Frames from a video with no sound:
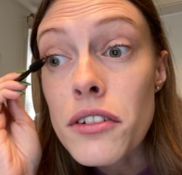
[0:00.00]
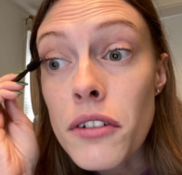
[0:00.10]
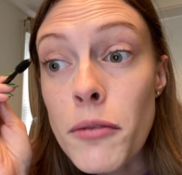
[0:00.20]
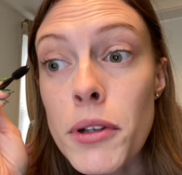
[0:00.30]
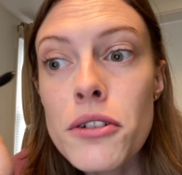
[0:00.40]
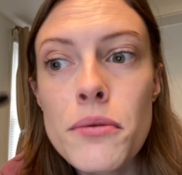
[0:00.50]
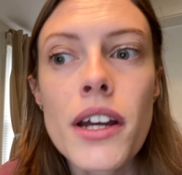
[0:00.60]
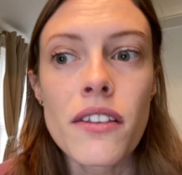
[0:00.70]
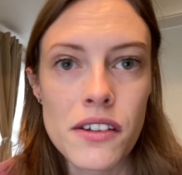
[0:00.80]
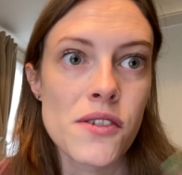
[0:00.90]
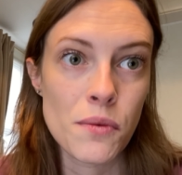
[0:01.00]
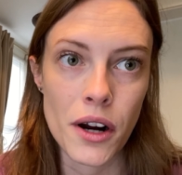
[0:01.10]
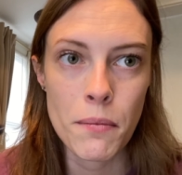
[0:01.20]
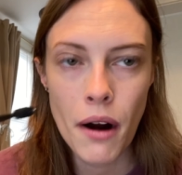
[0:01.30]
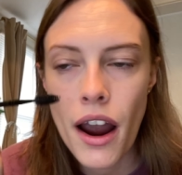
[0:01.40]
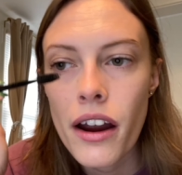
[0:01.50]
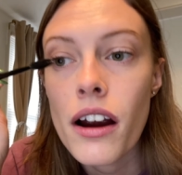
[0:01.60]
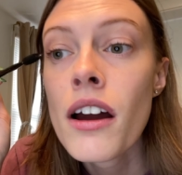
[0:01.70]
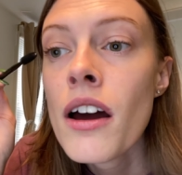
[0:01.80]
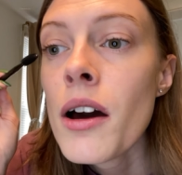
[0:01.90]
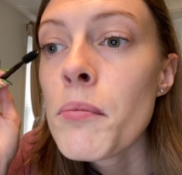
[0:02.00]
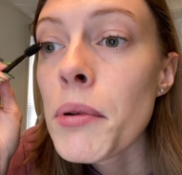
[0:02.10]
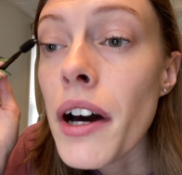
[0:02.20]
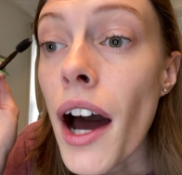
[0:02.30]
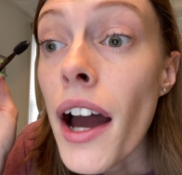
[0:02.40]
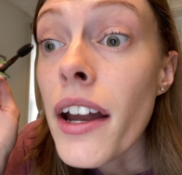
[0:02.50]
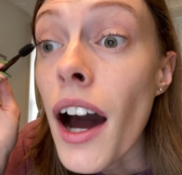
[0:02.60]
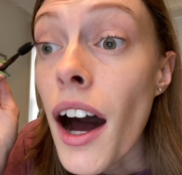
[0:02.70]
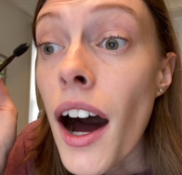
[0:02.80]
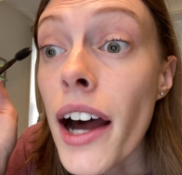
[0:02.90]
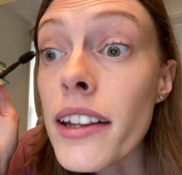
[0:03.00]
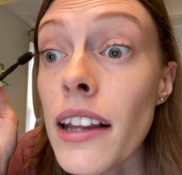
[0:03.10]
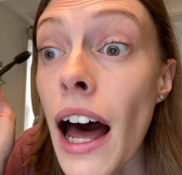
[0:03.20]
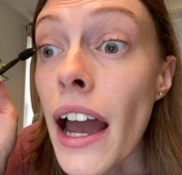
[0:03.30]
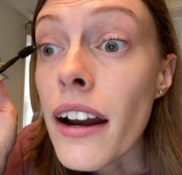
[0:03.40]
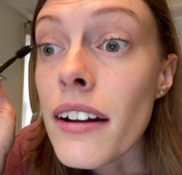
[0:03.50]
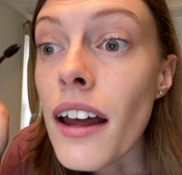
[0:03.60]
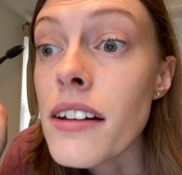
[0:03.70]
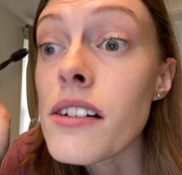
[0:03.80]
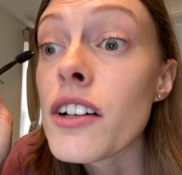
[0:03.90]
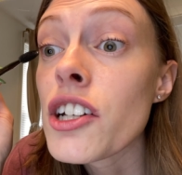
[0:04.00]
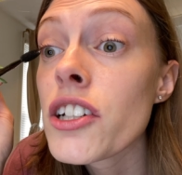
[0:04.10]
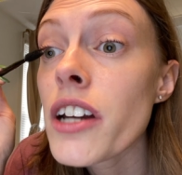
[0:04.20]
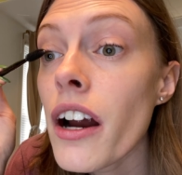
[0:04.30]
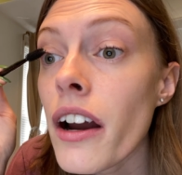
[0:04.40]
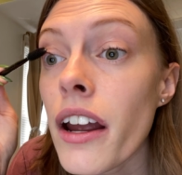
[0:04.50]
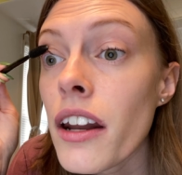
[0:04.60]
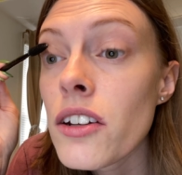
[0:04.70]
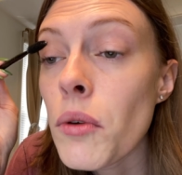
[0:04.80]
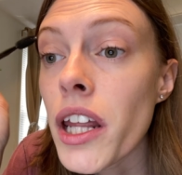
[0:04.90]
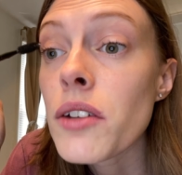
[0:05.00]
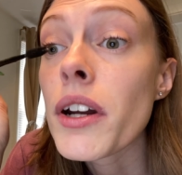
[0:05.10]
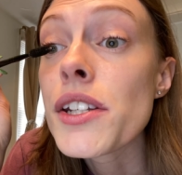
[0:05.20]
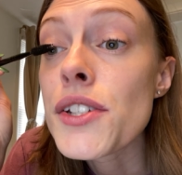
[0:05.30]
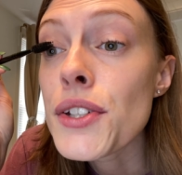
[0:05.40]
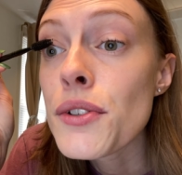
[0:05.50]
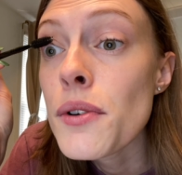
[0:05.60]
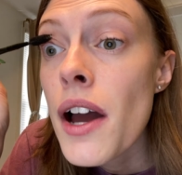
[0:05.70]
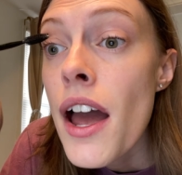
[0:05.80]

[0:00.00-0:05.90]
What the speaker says: I've been doing this work prior, but I got online and started sharing in 2022,